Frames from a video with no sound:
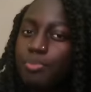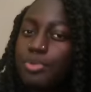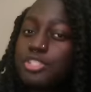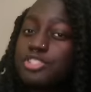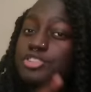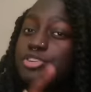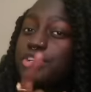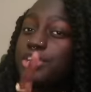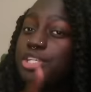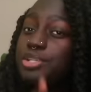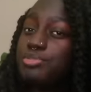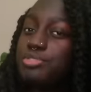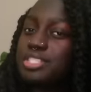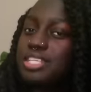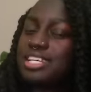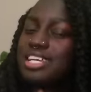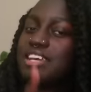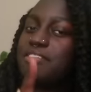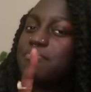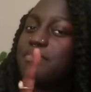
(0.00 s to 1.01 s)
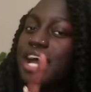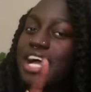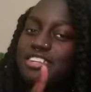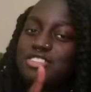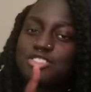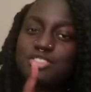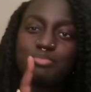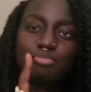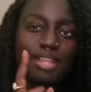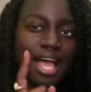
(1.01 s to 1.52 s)
But you're using
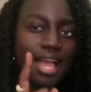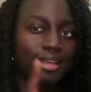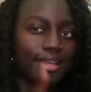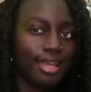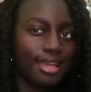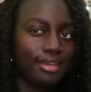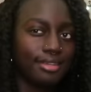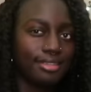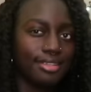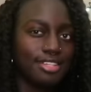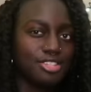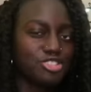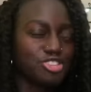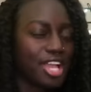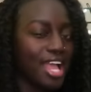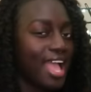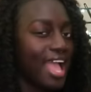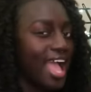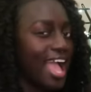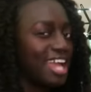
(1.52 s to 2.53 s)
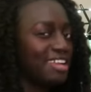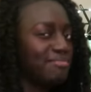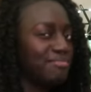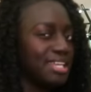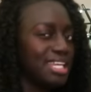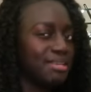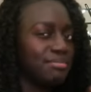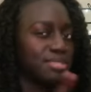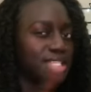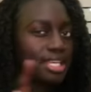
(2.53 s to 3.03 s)
imagined Black English and
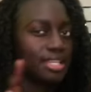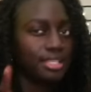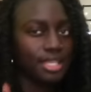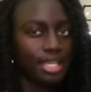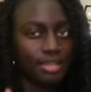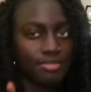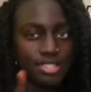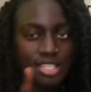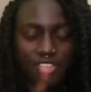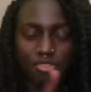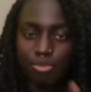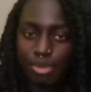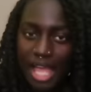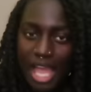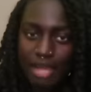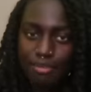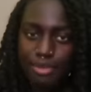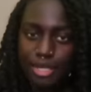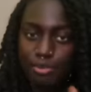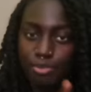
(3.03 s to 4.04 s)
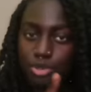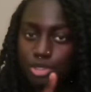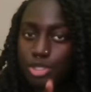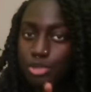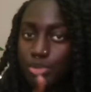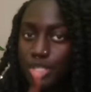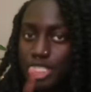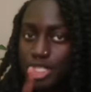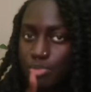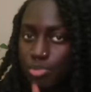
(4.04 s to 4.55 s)
memes and GIFs of Black people
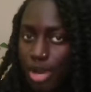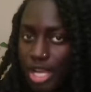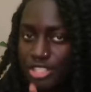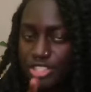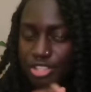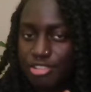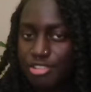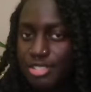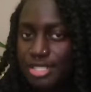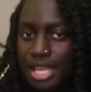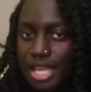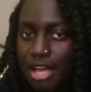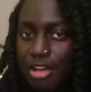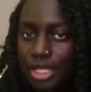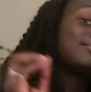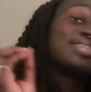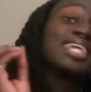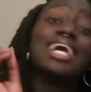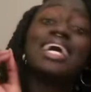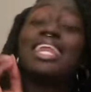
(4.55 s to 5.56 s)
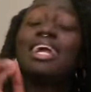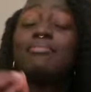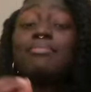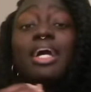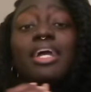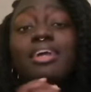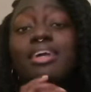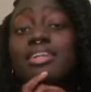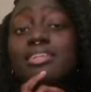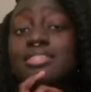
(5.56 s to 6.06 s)
to express yourself. And I'm
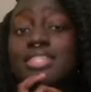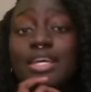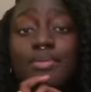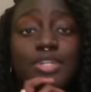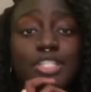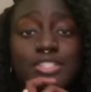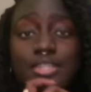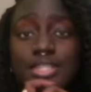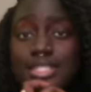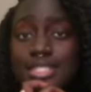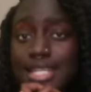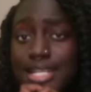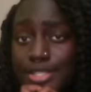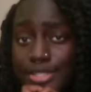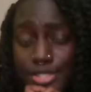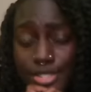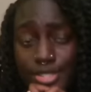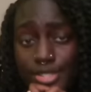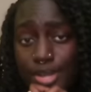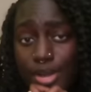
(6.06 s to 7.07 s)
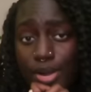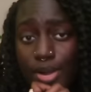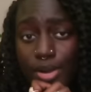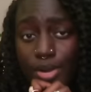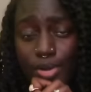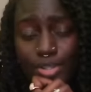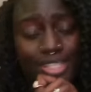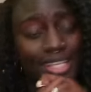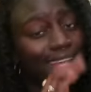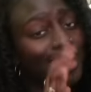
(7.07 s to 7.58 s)
not here to say what your intentions are
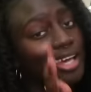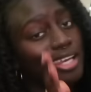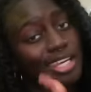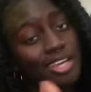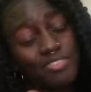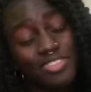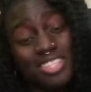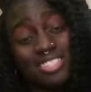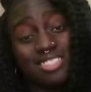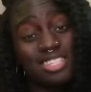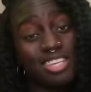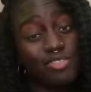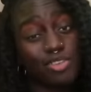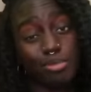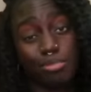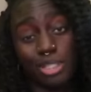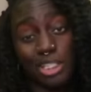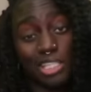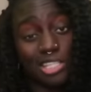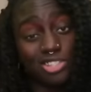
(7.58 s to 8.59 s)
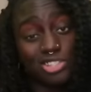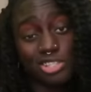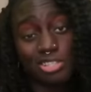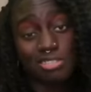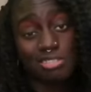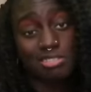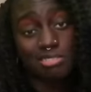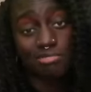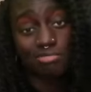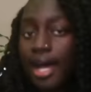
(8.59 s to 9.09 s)
or that any of this is even malicious.